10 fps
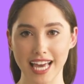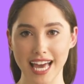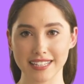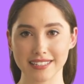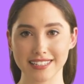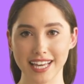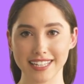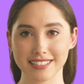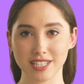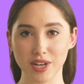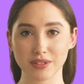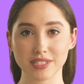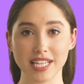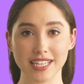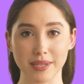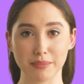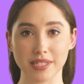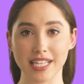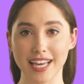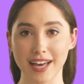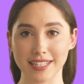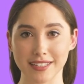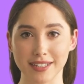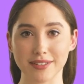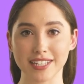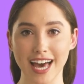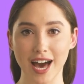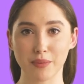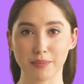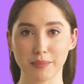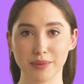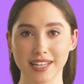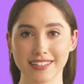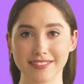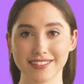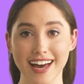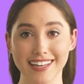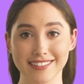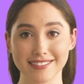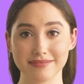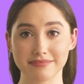and the status column to come up with a calculator to output predicted status.